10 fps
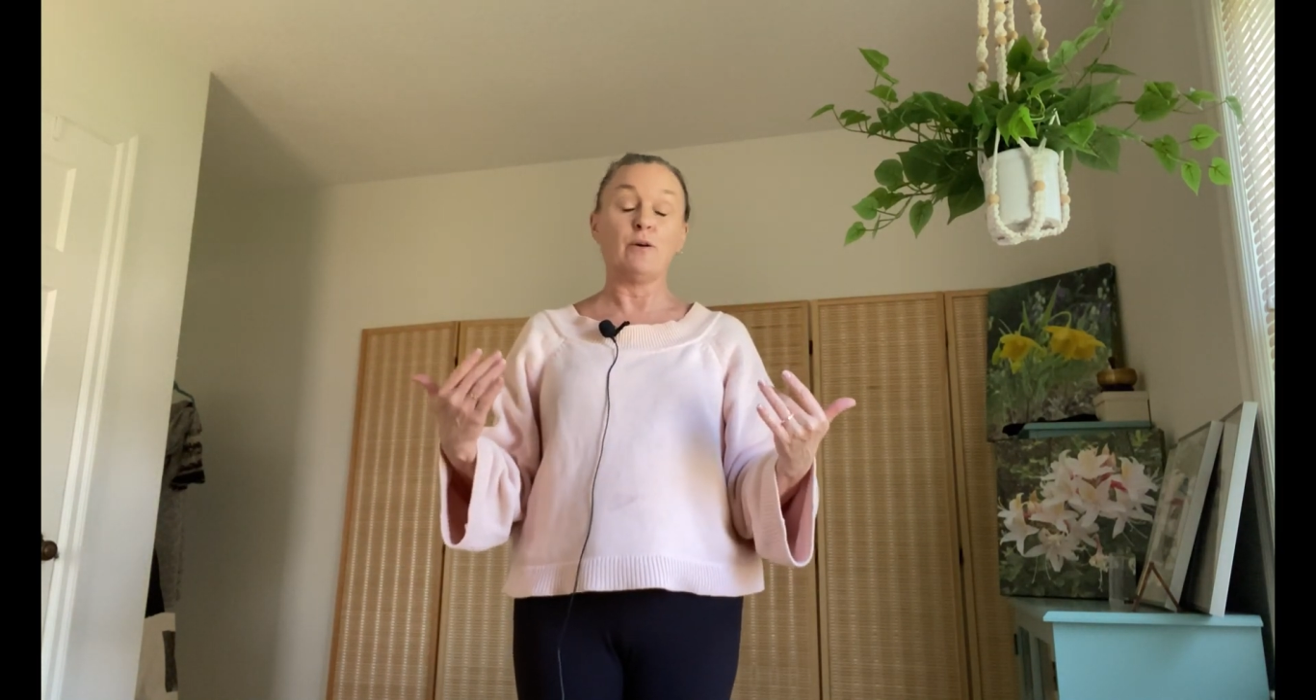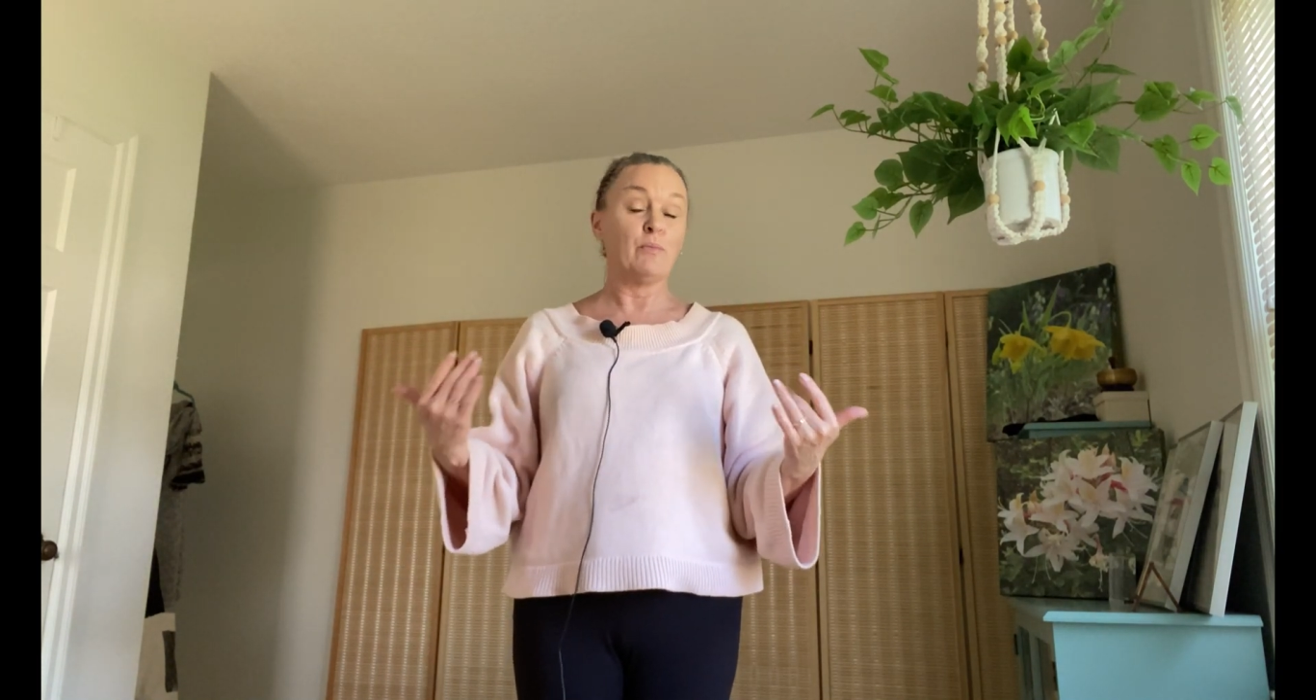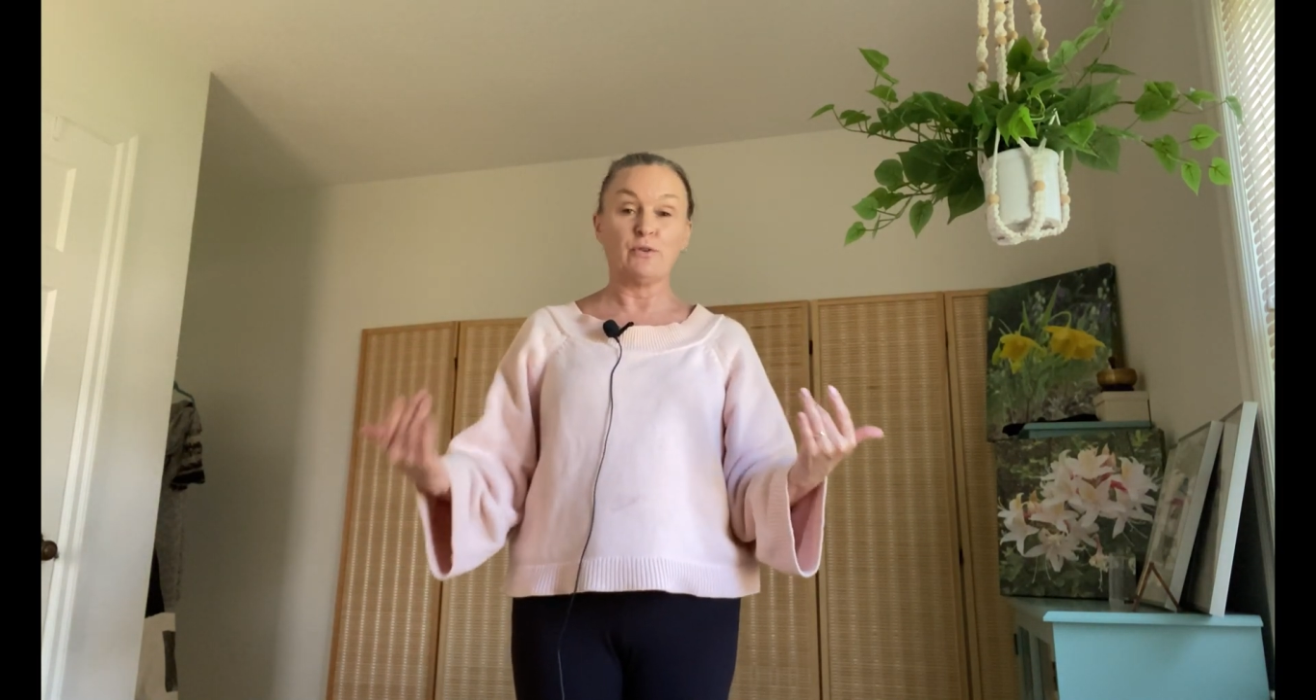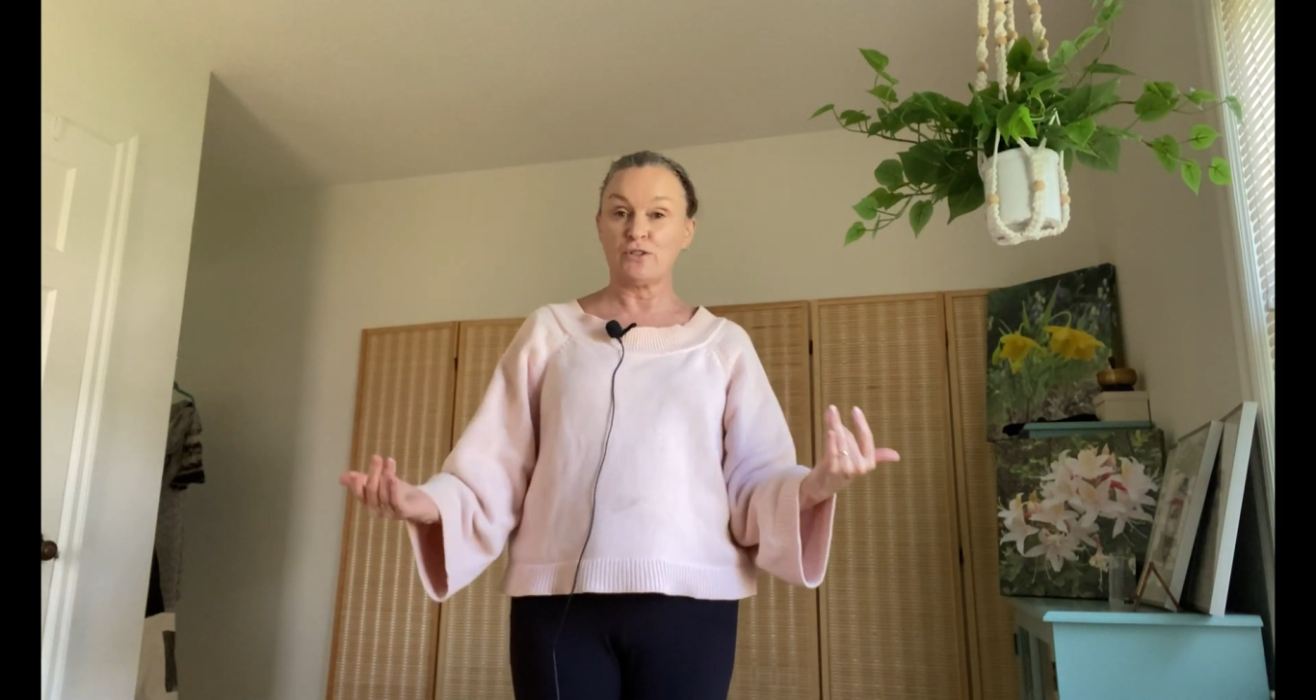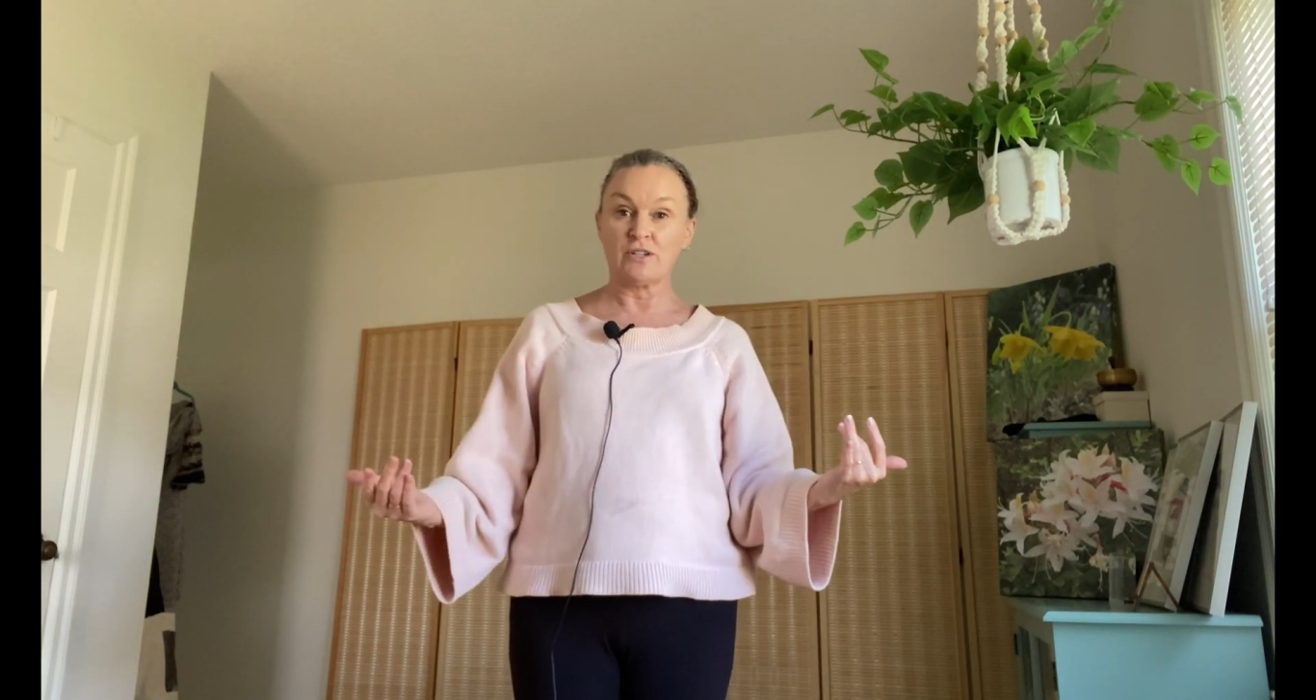
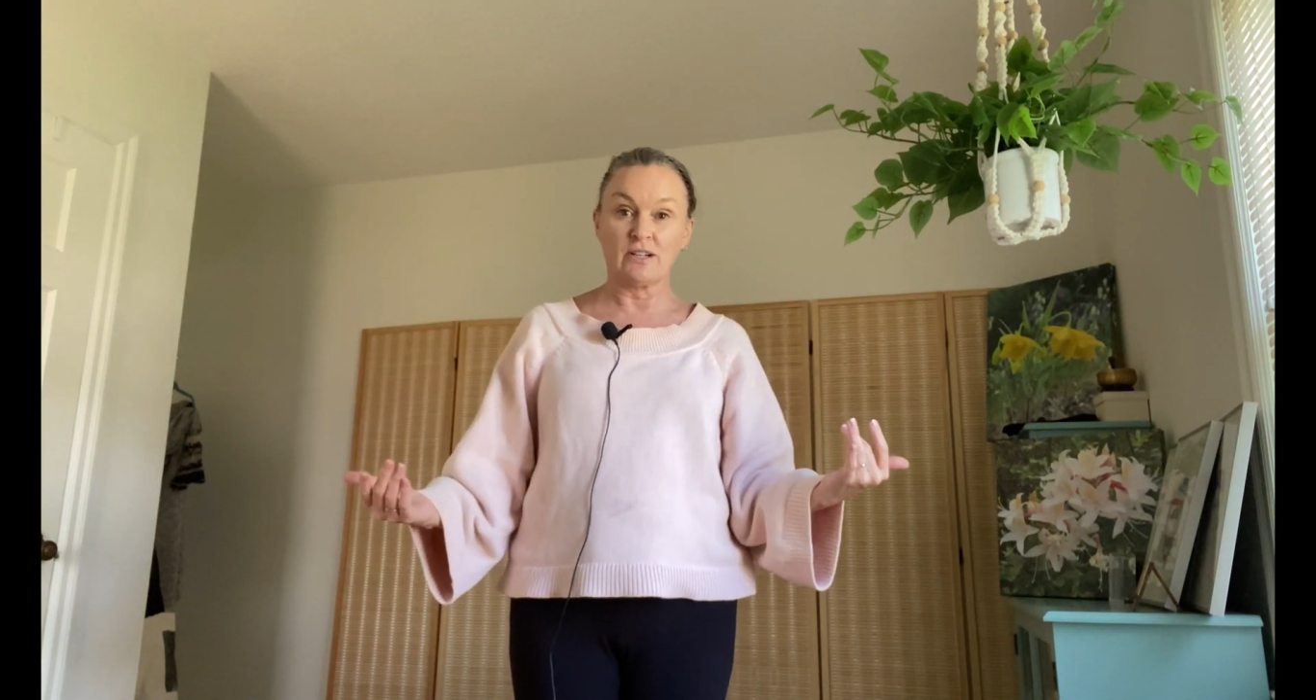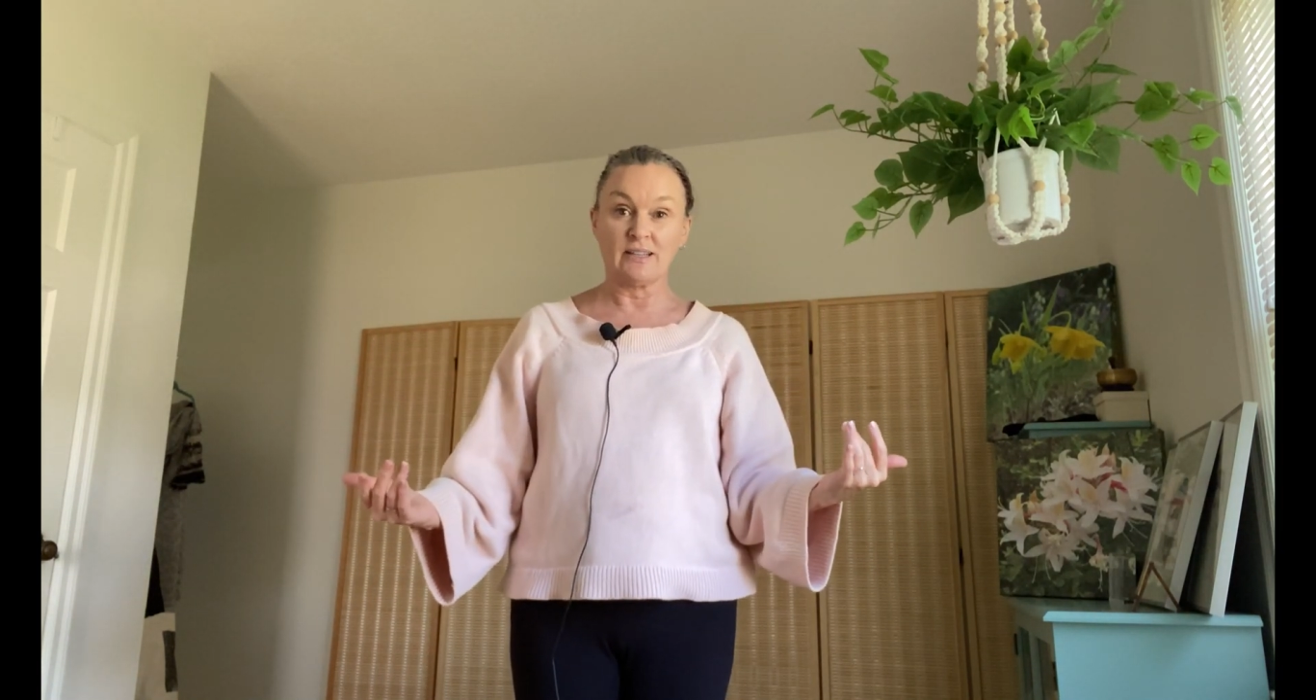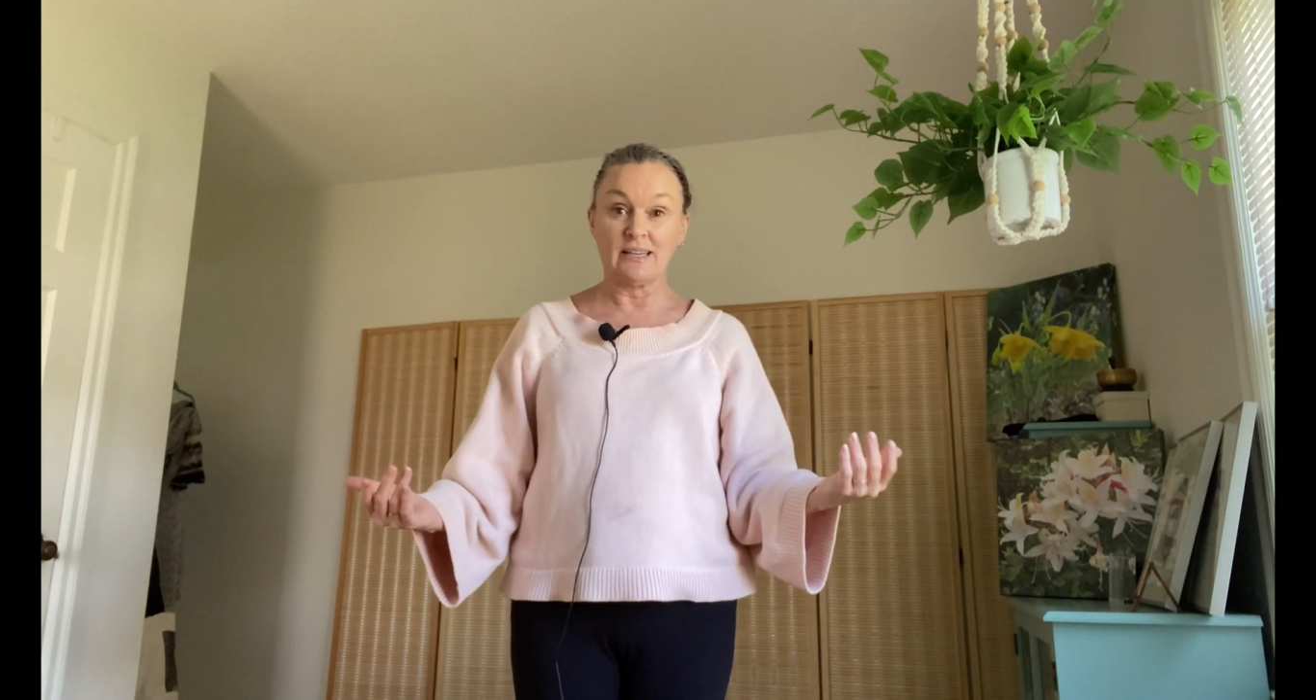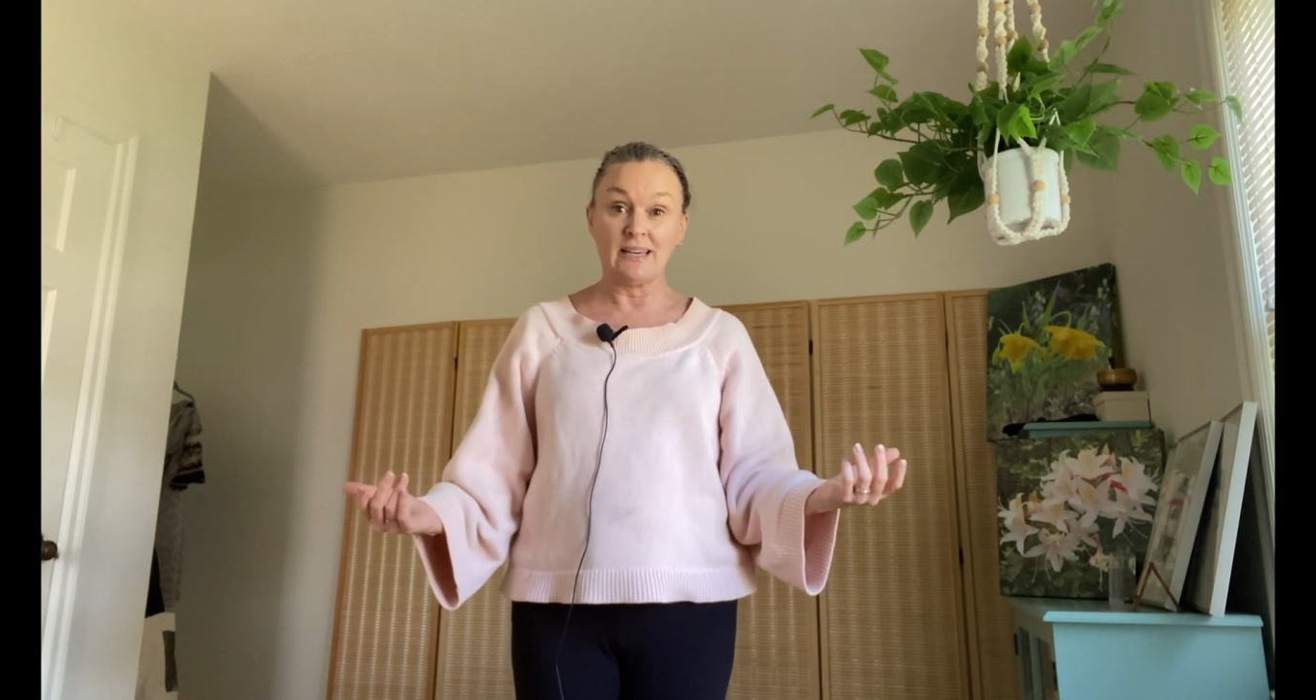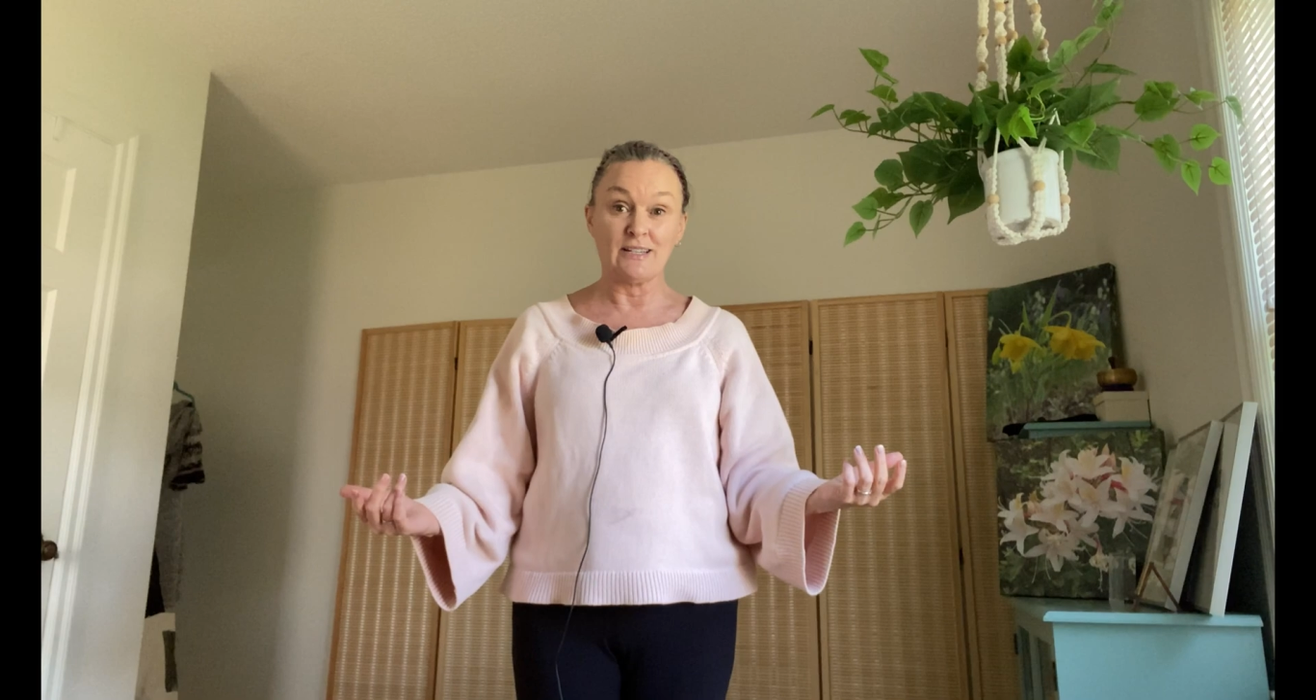emotionally